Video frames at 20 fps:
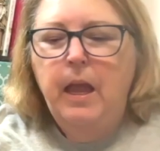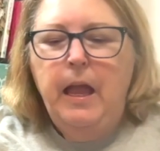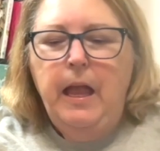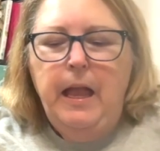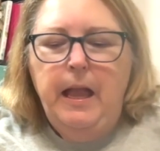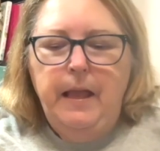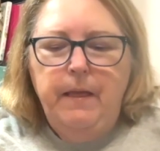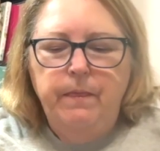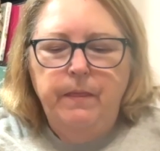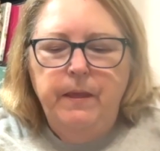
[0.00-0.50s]

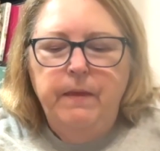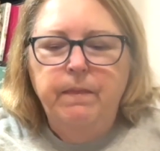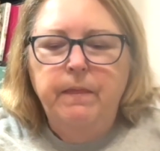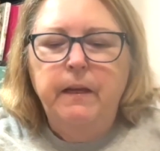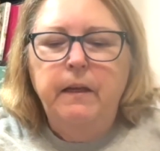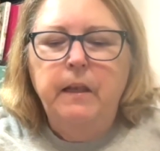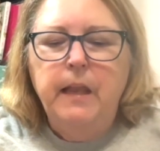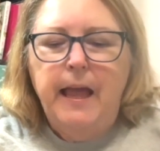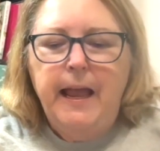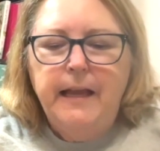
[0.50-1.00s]
And then the
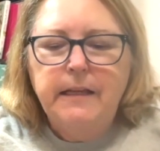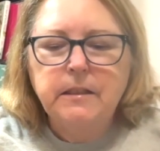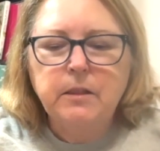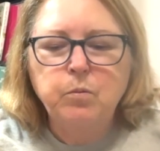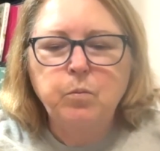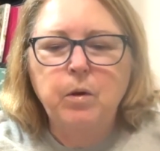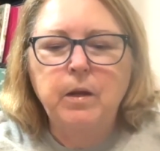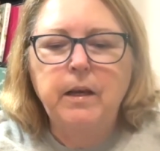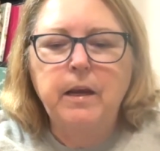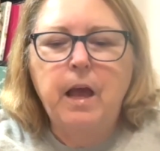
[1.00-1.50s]
last
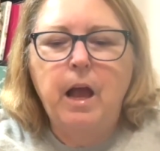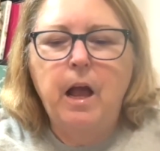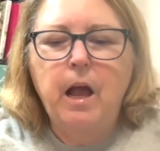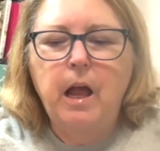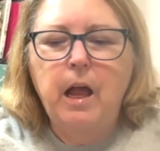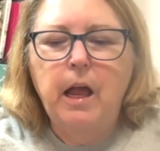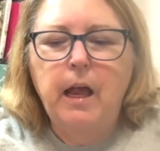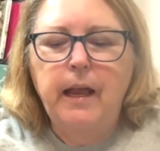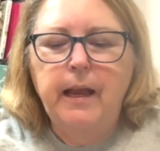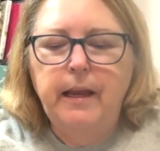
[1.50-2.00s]
one,
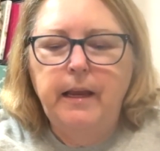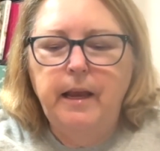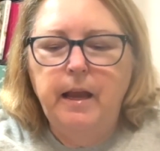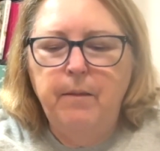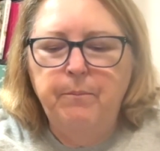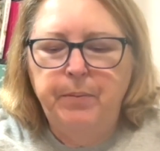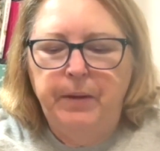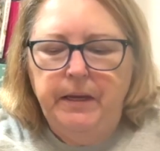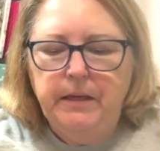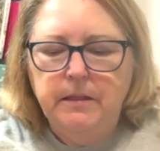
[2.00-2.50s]
I
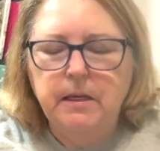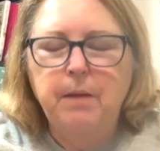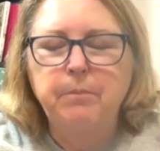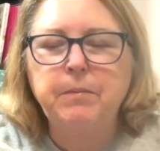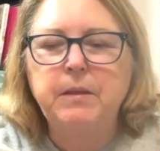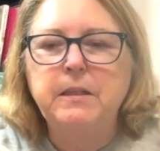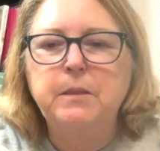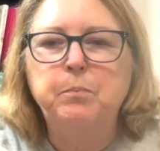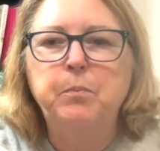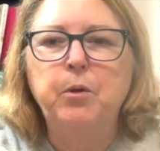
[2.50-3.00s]
picked up
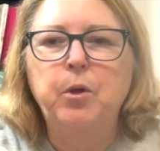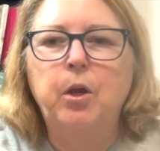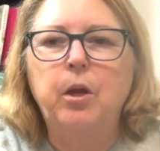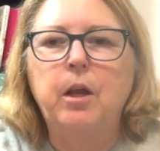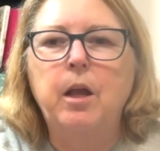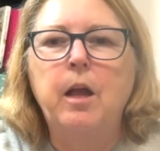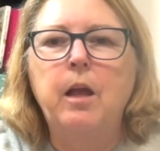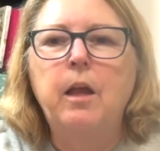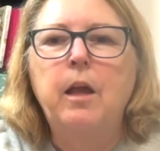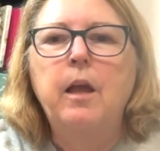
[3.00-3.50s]
this
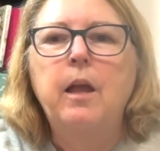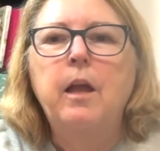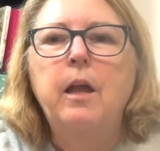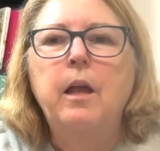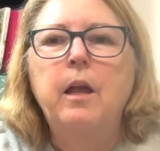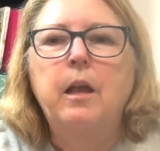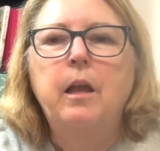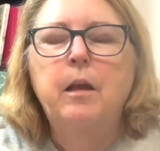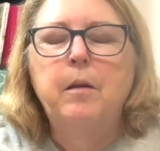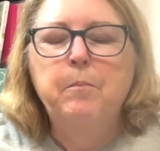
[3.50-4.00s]
book
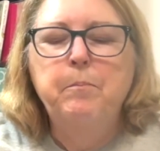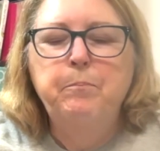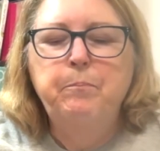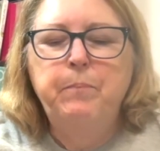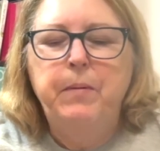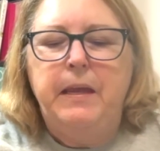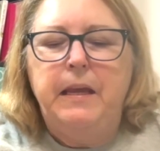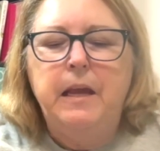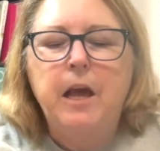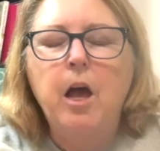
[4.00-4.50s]

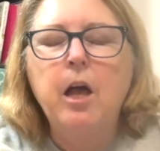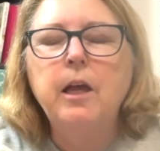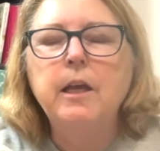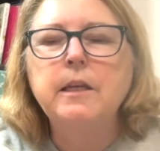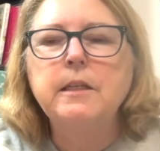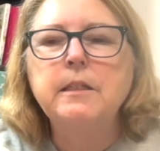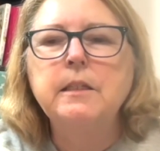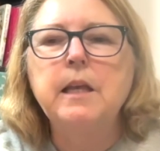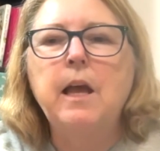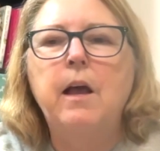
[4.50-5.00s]

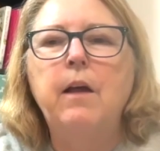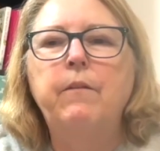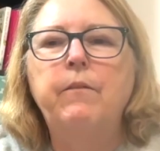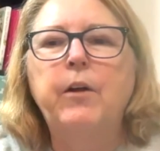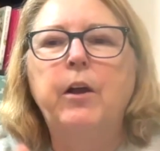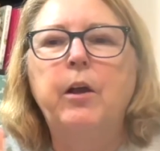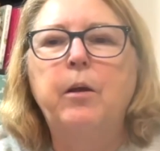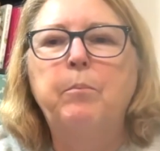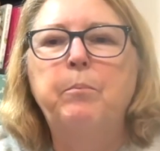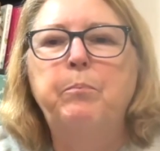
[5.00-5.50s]
because of
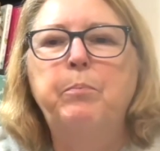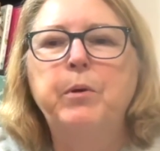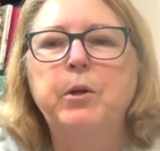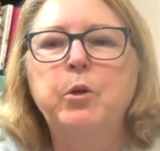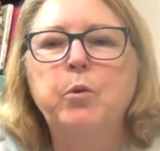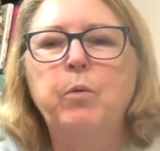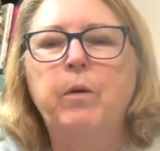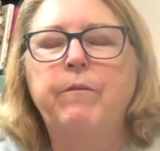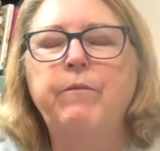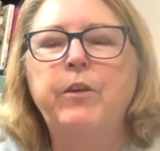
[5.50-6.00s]
a
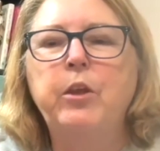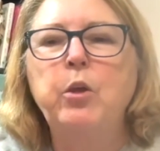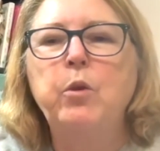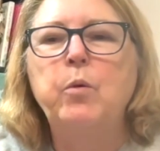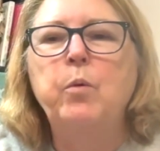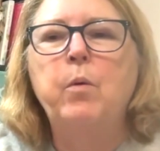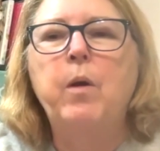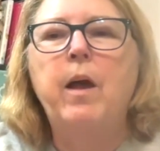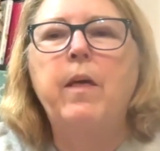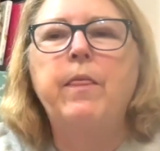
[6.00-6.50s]
book
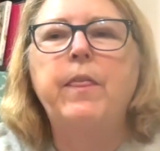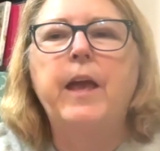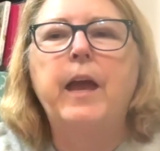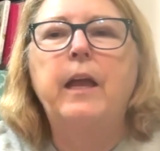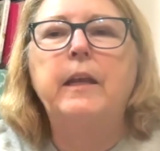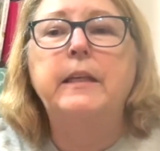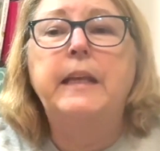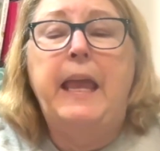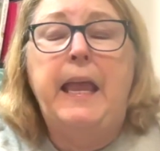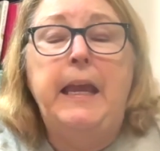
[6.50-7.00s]
review
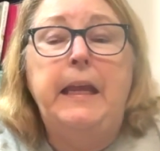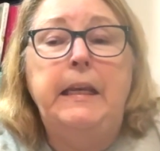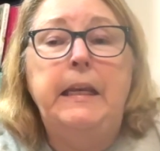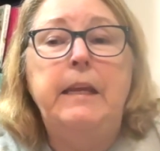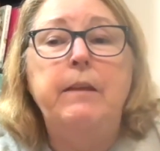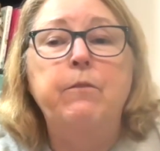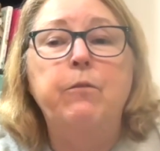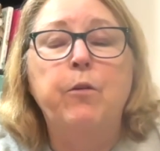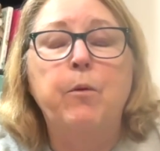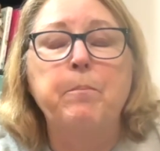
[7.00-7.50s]
that
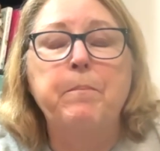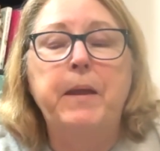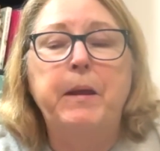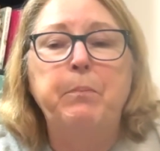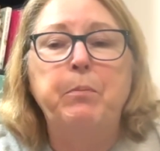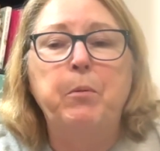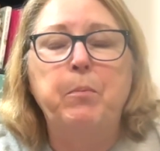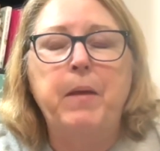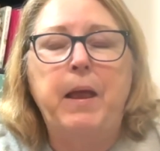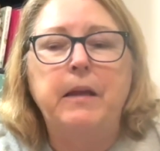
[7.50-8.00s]
Katie from
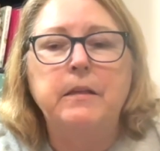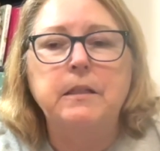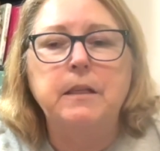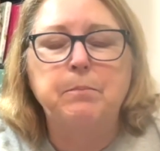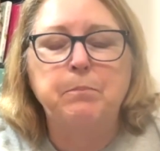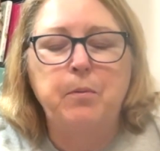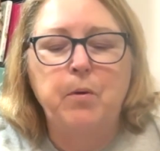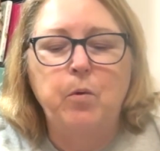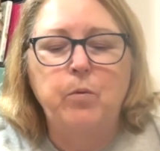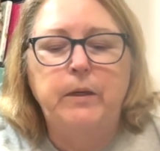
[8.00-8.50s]
Paperbacks
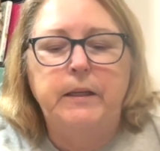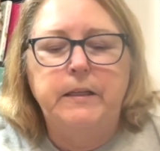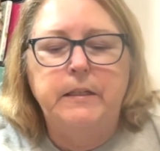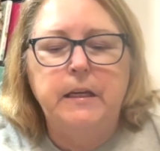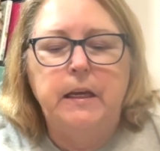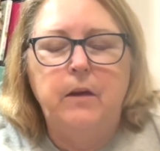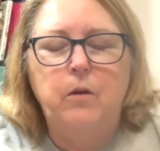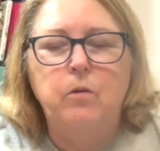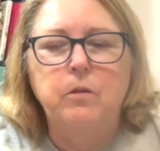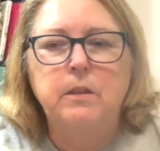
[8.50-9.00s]
and
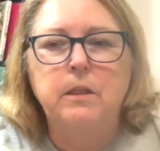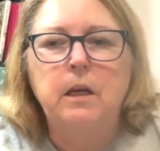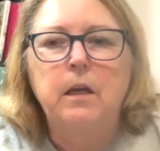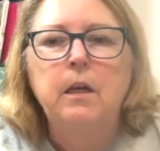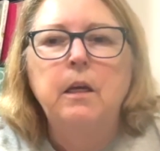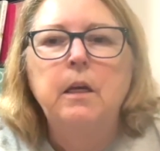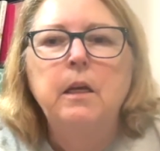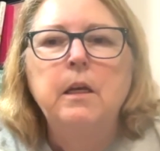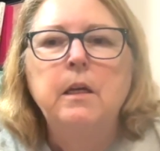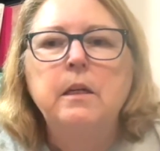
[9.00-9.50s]
Ponytails
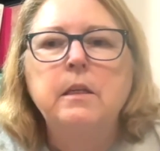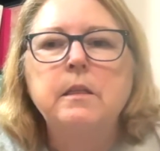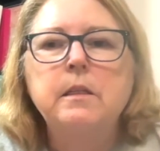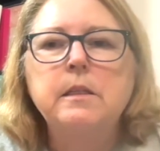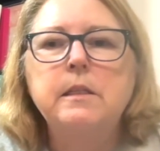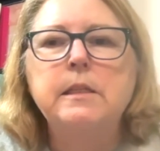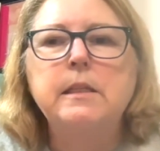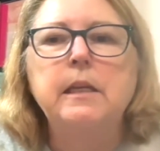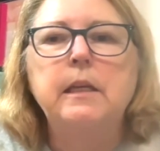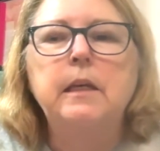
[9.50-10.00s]

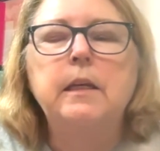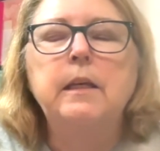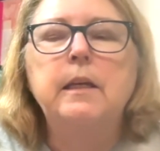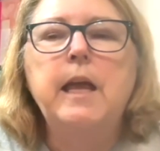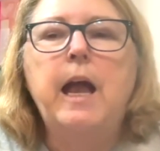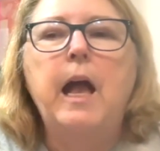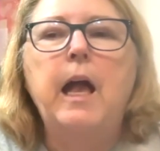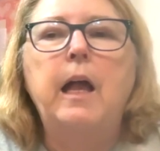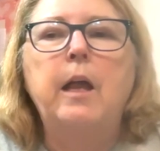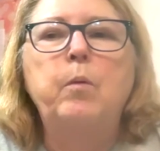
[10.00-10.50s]
did.
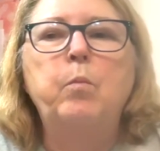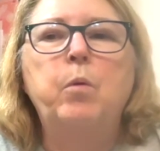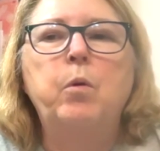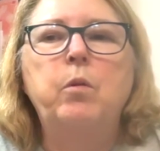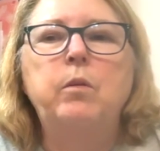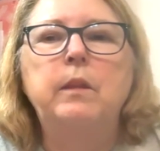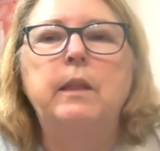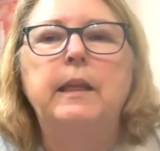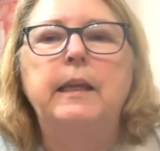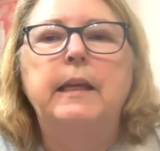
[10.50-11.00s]
I will
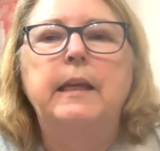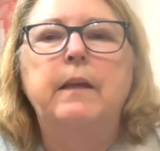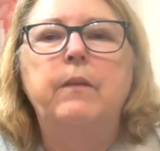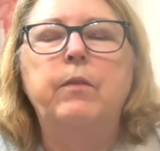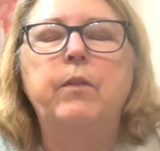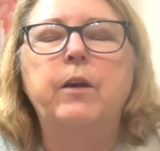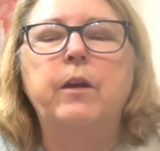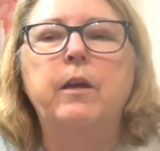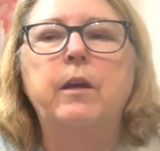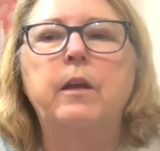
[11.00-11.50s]
link
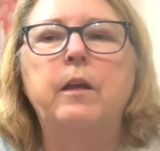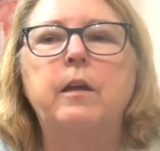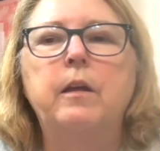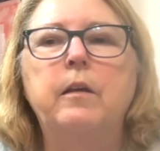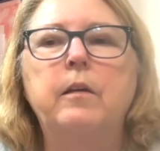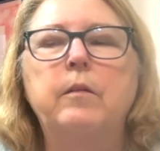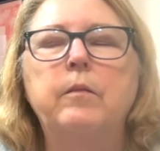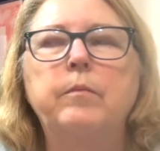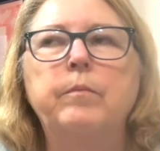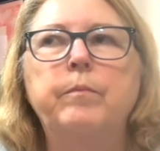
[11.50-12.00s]

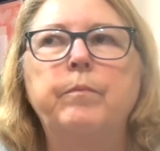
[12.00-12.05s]
the